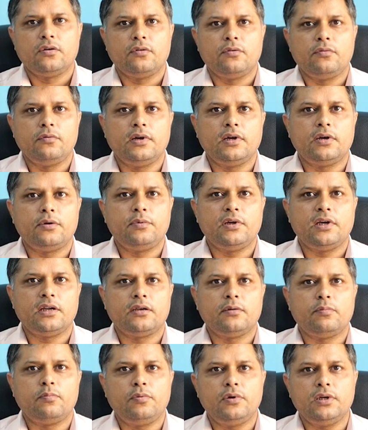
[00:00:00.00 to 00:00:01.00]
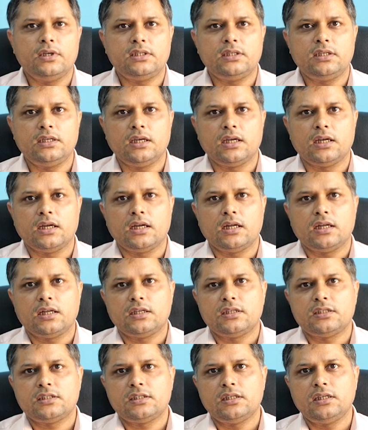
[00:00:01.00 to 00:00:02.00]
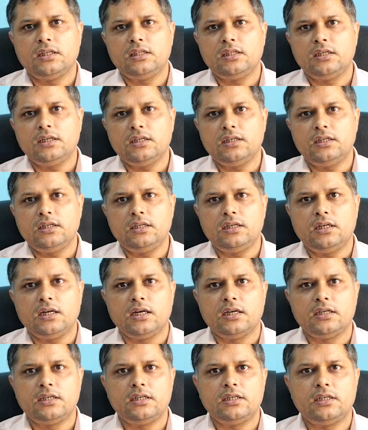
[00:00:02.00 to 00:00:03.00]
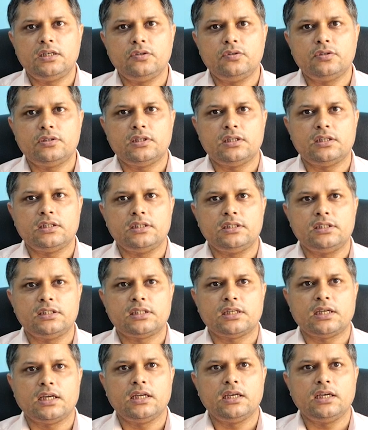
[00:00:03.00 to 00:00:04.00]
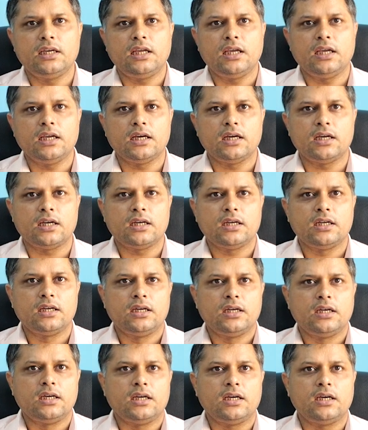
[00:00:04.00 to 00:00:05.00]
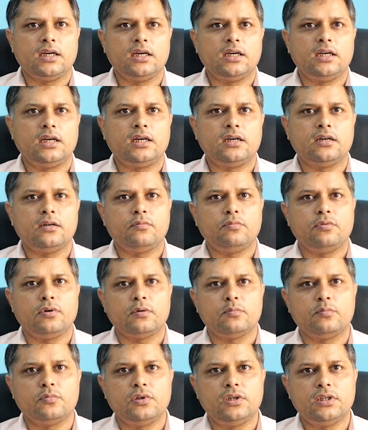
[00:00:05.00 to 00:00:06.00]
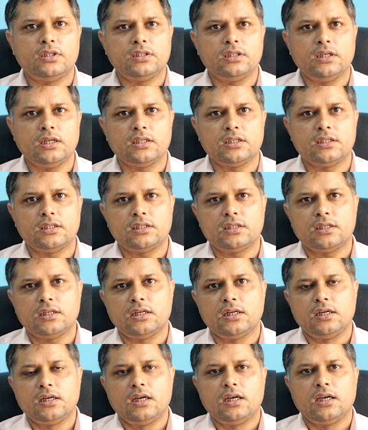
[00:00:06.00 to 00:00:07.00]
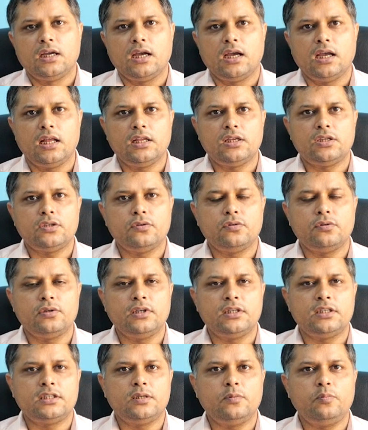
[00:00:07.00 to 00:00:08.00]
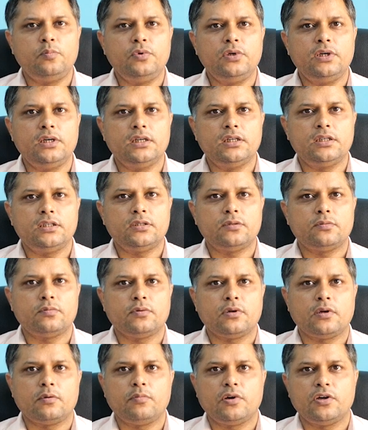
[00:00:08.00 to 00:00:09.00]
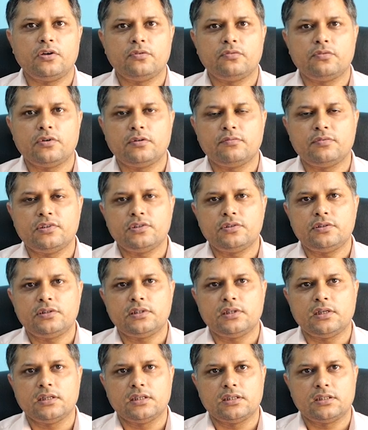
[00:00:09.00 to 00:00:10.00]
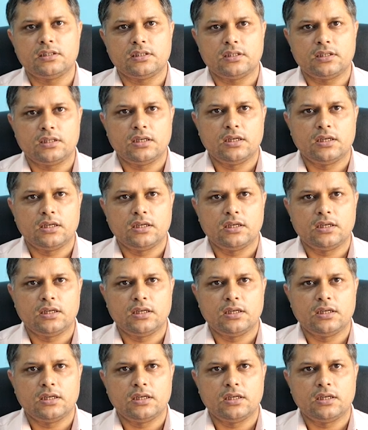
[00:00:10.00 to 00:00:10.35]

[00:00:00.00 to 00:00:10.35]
where we are replacing synthetic additives in skin care and drug formulations, also excipients for biopharmaceuticals.